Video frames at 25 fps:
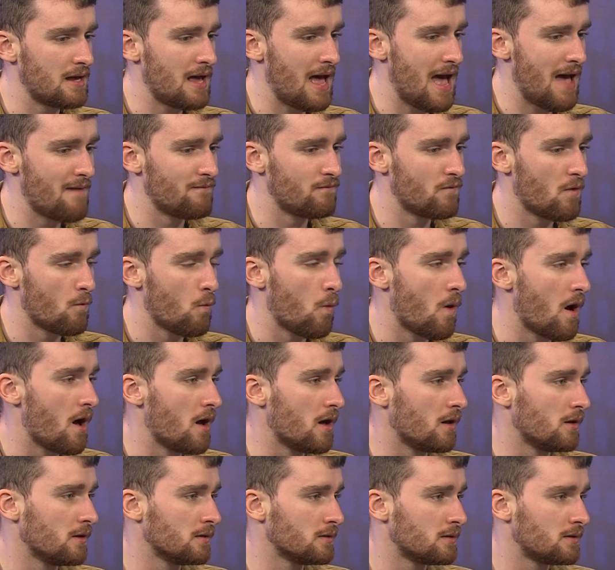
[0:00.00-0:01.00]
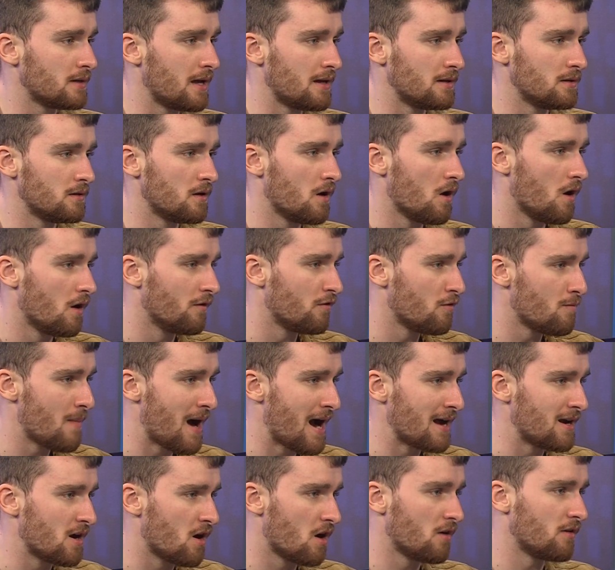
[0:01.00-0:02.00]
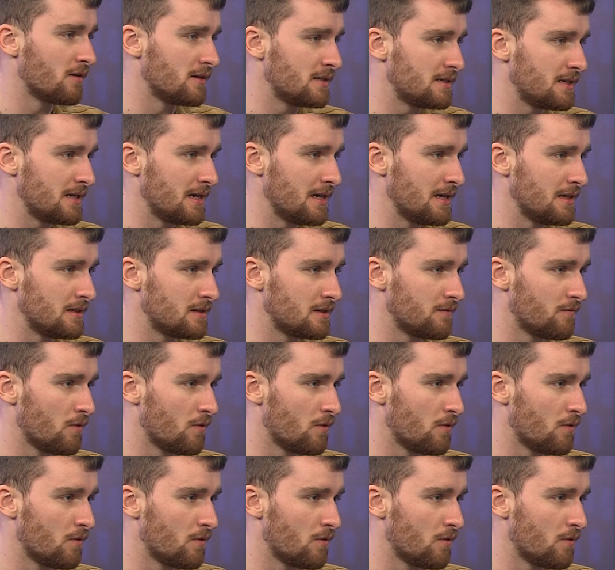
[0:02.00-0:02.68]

and the world and all the minorities in the